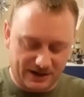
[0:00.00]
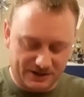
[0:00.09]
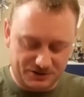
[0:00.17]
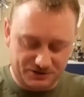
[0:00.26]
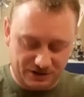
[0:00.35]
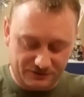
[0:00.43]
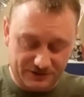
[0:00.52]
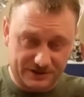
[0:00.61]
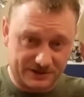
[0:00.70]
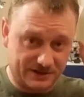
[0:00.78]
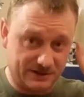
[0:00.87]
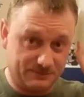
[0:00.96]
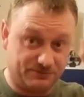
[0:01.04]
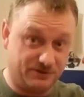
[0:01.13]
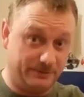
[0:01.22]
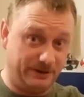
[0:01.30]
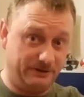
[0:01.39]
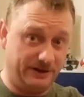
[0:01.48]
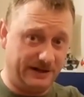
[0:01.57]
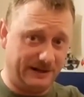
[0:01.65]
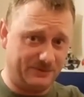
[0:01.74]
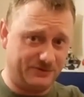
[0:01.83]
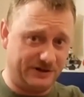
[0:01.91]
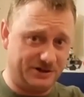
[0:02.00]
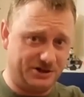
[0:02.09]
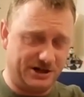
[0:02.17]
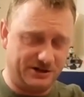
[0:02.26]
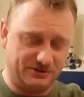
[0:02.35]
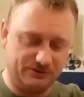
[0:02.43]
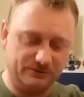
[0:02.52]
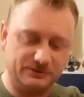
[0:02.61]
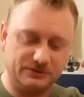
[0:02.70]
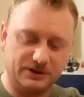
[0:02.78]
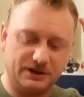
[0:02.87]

As you know, this is primarily an Amstrad channel,